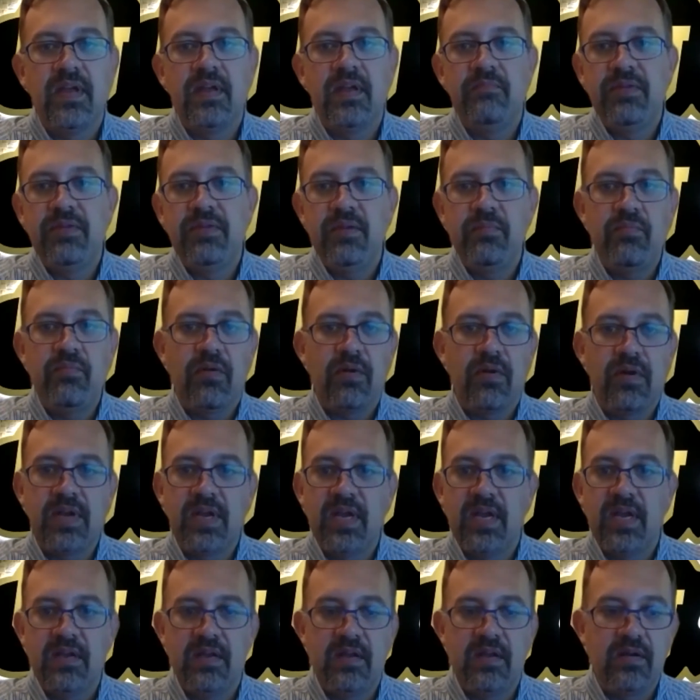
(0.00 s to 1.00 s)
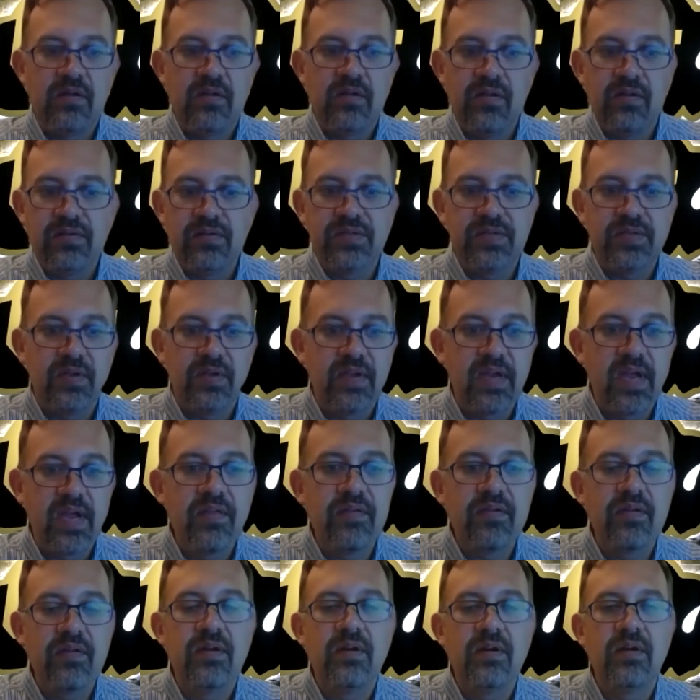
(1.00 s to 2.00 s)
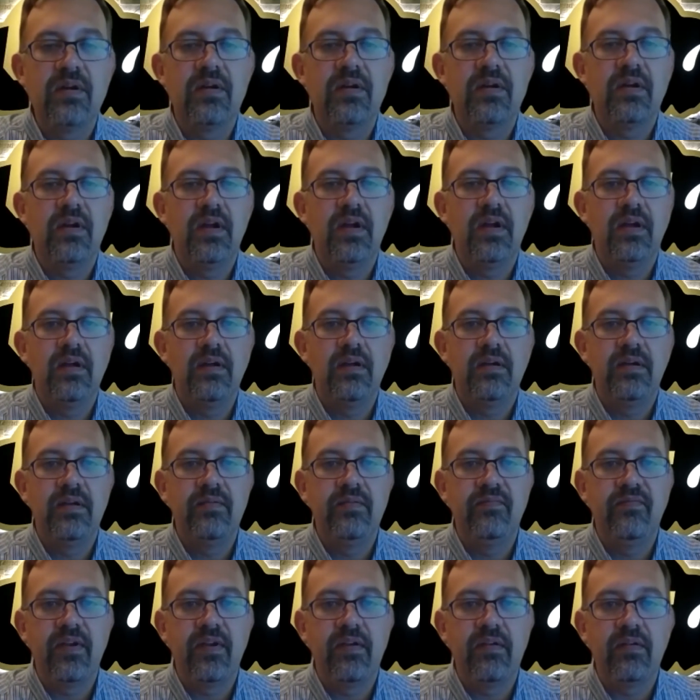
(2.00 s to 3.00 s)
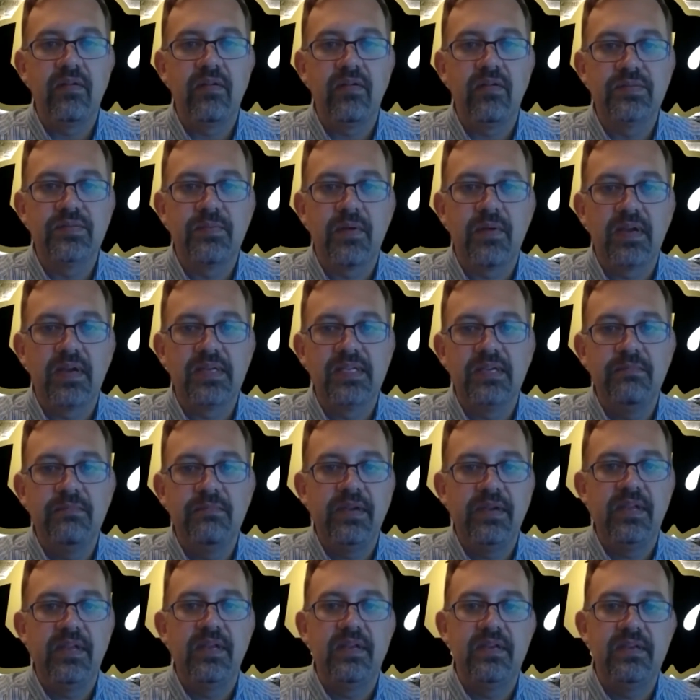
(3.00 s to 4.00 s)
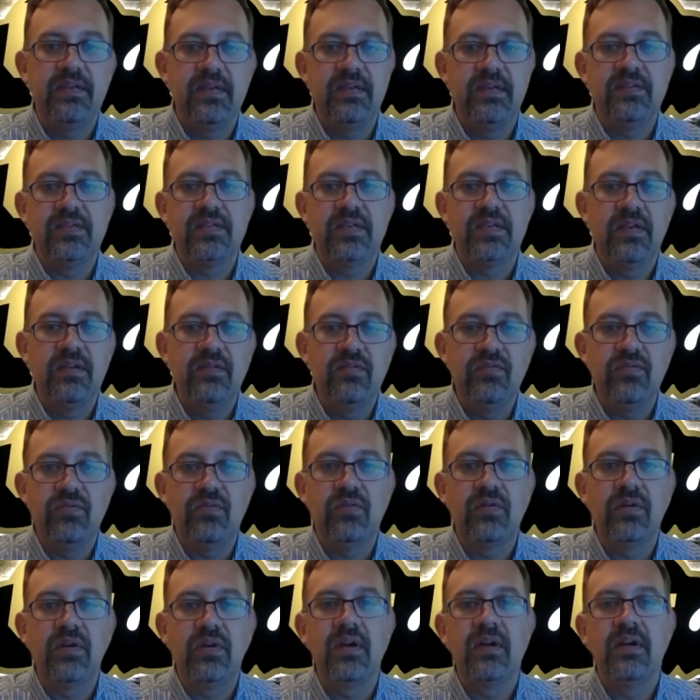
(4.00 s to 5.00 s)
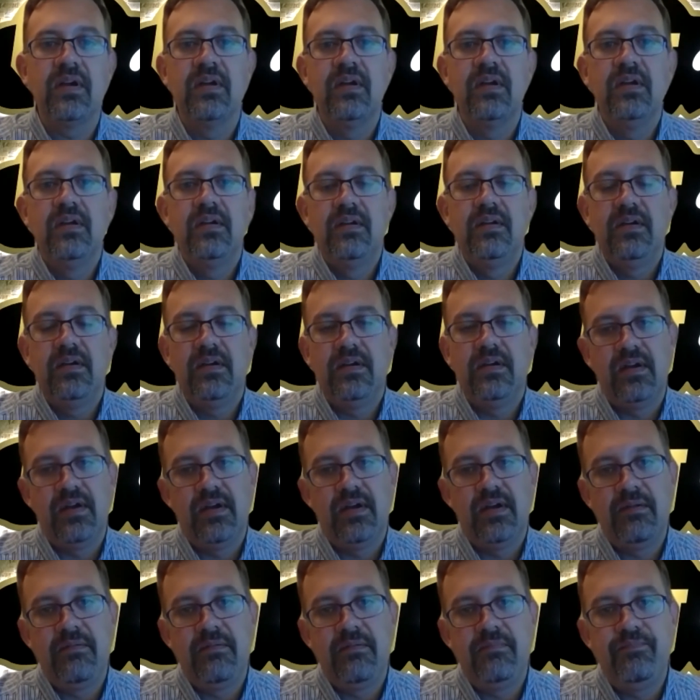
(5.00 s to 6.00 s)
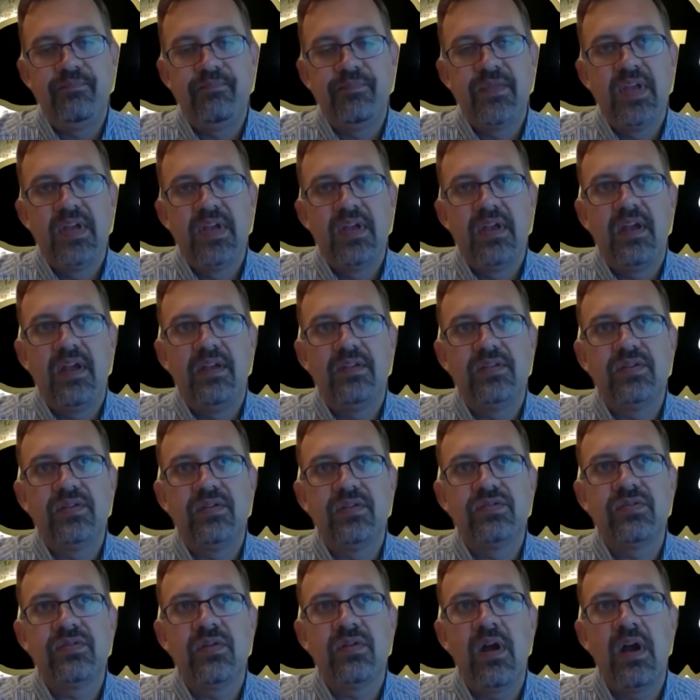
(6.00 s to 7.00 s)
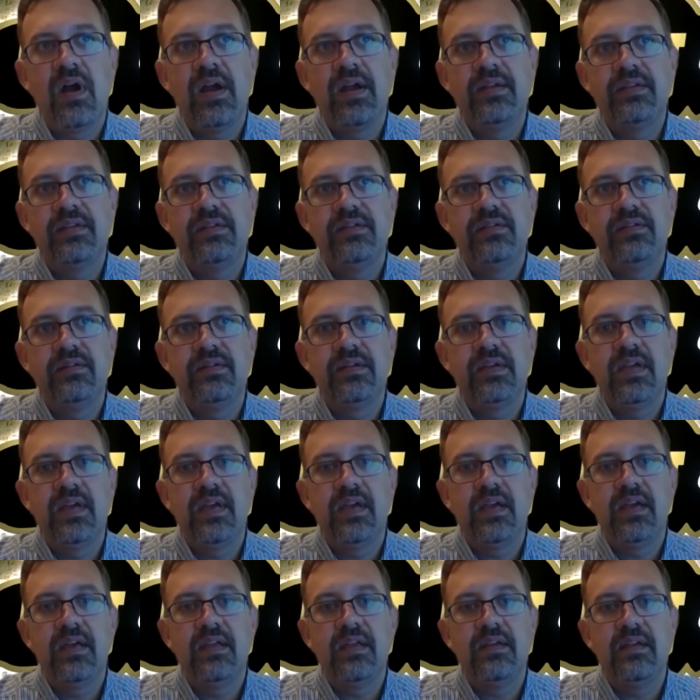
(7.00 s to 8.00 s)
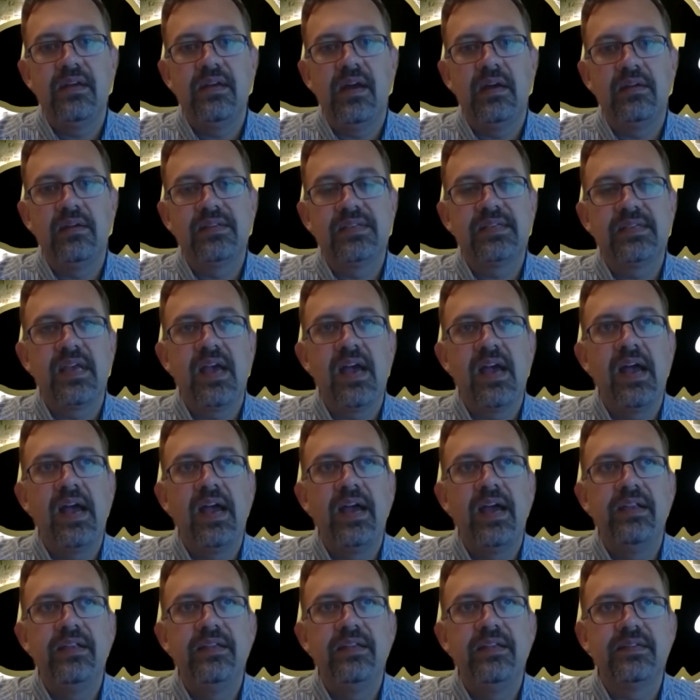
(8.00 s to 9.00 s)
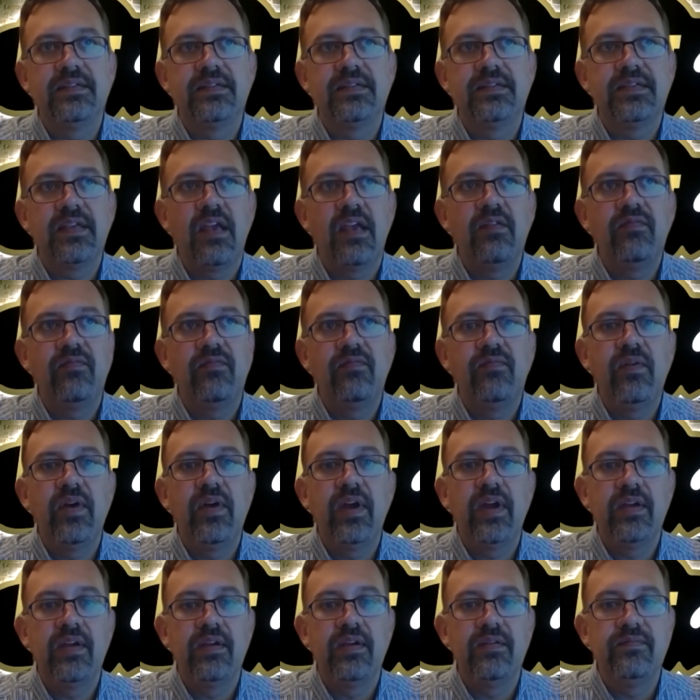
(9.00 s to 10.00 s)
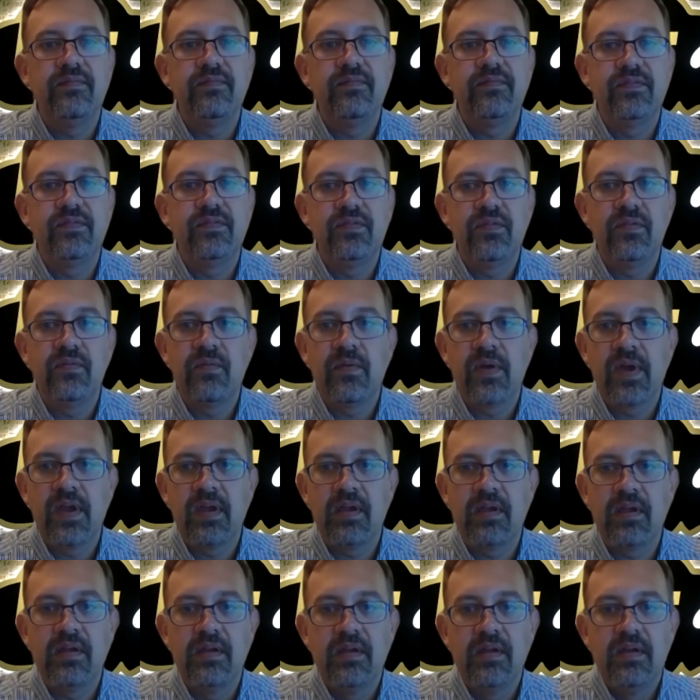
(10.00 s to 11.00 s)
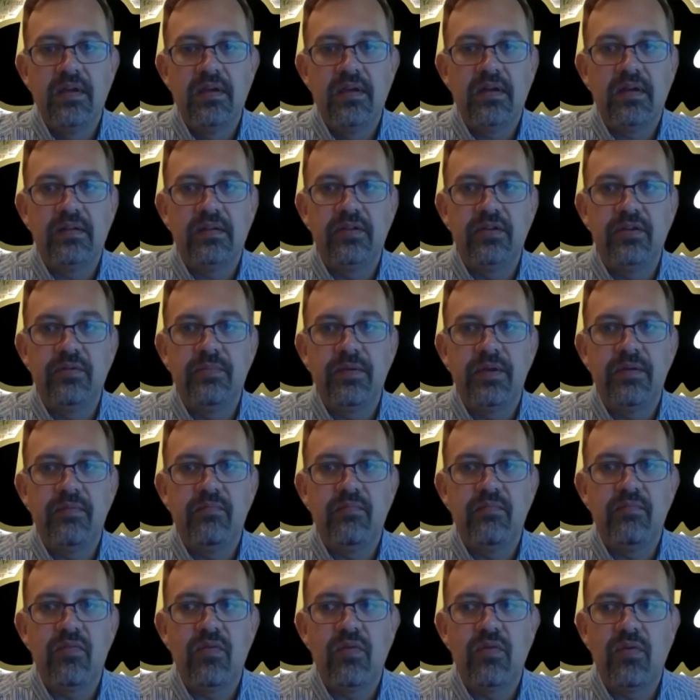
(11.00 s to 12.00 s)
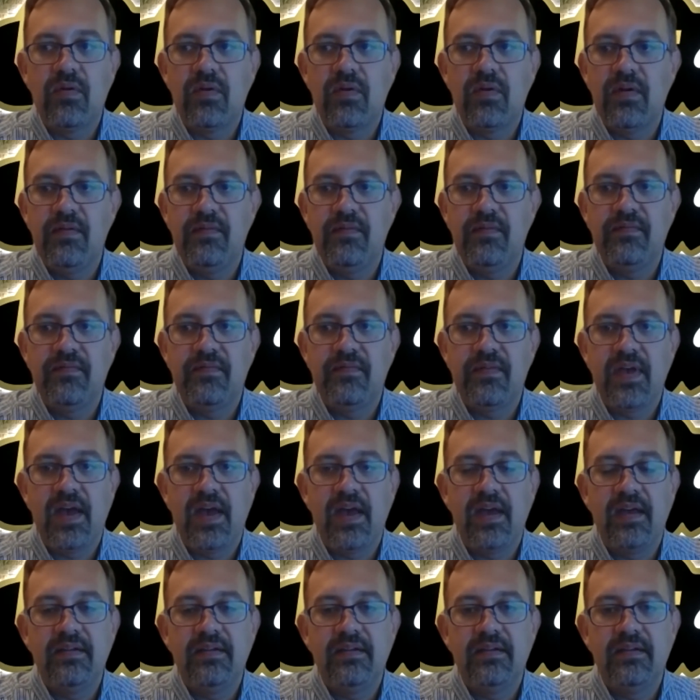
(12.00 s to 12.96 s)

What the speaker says: people are getting close together in very close proximity and indoor. And so trying to get outside is a safe way of doing a little bit more of that